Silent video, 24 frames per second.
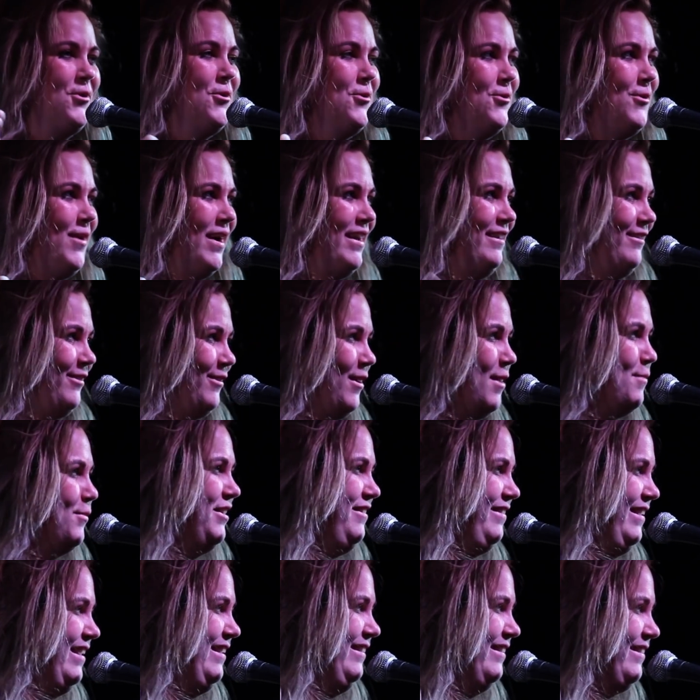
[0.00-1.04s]
always wear my
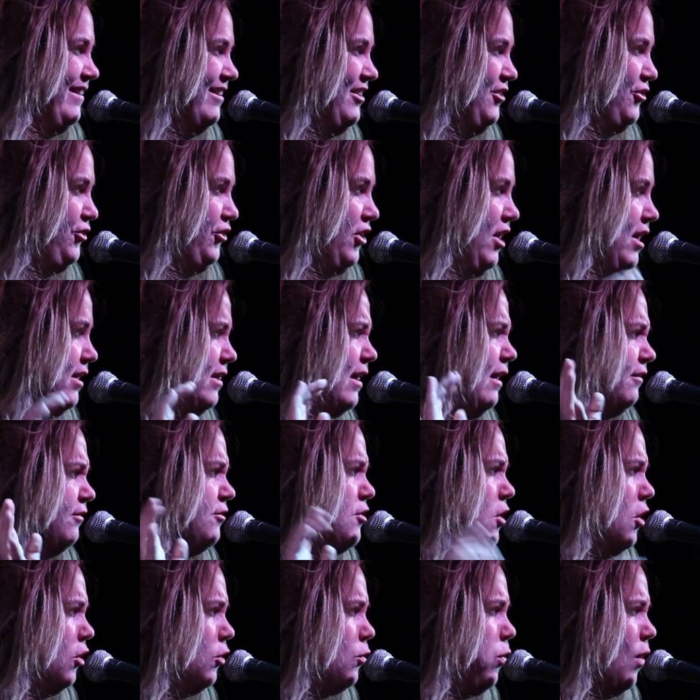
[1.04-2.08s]
jeans and shirt. That's
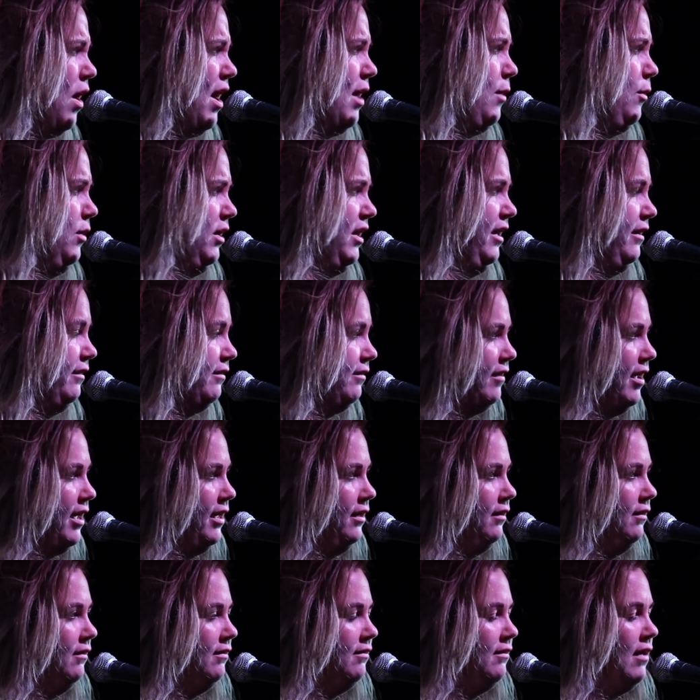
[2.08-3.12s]
not quite what it
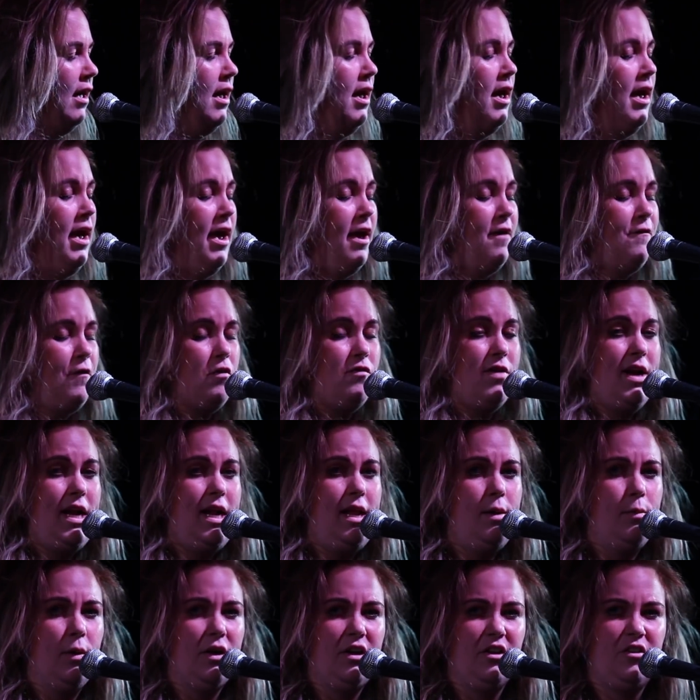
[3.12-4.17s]
seems. If I
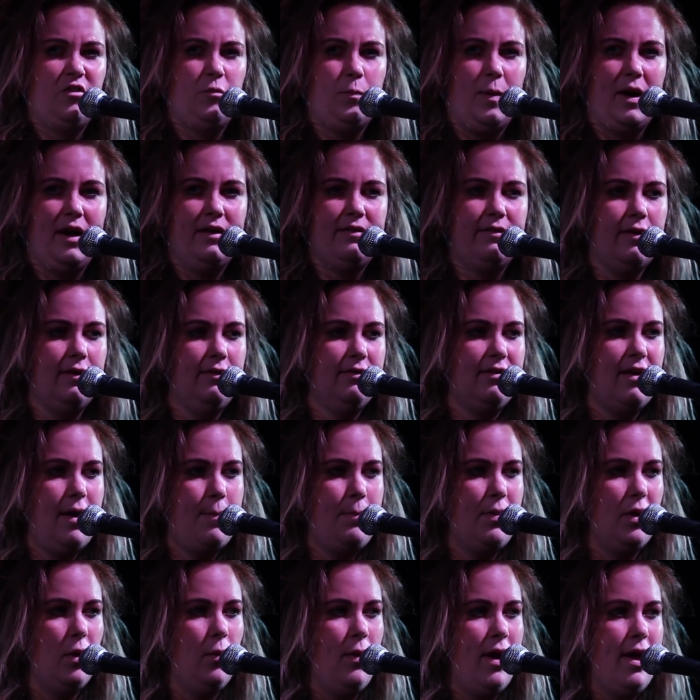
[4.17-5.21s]
really want to spice things
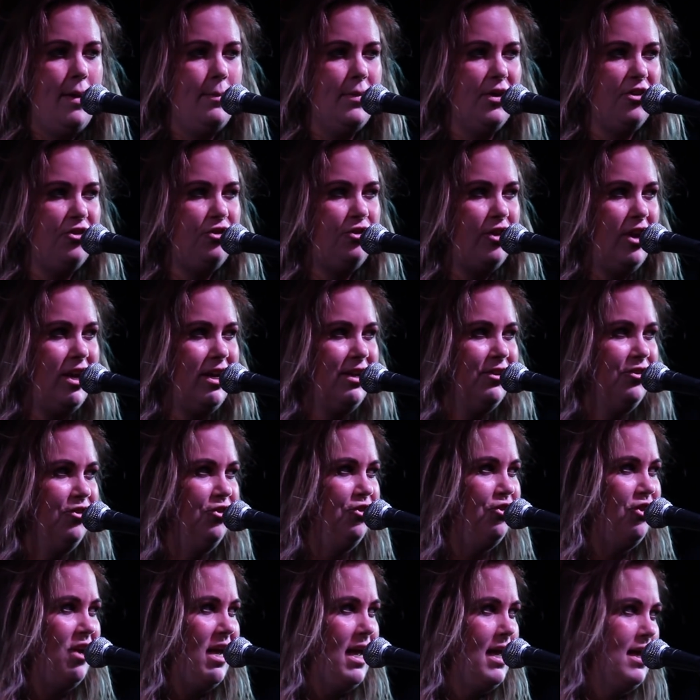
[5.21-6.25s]
up, I wear my shirt and
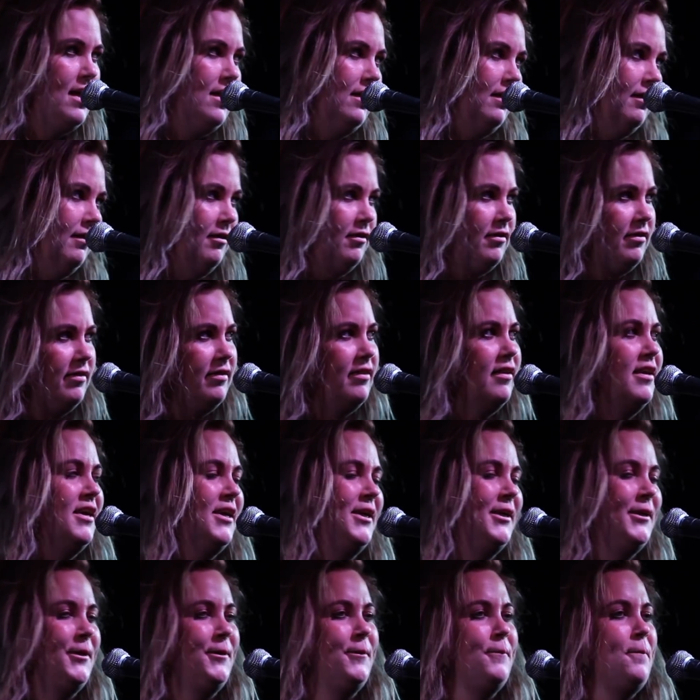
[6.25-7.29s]
jeans.
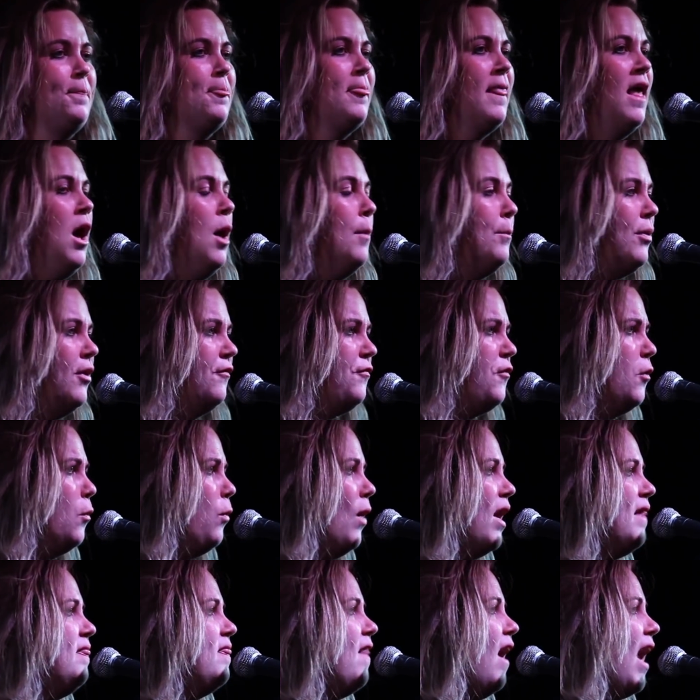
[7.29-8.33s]
But for
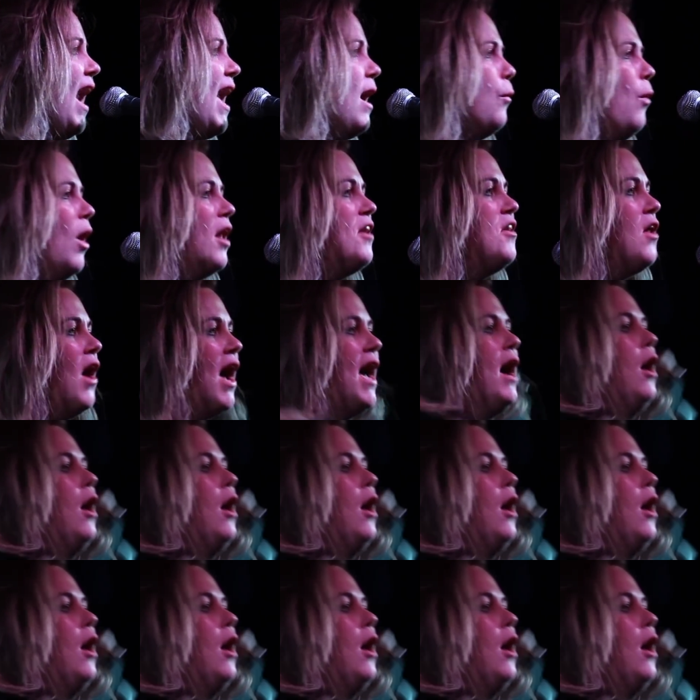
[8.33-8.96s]
one night and one night